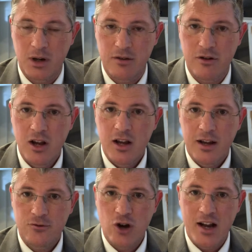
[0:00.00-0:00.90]
But
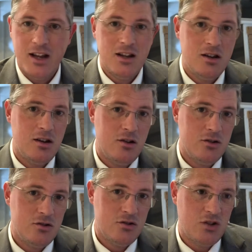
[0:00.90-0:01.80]
if John can
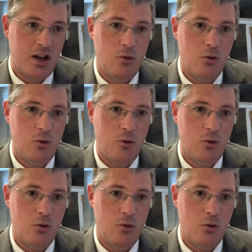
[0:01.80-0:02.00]
say,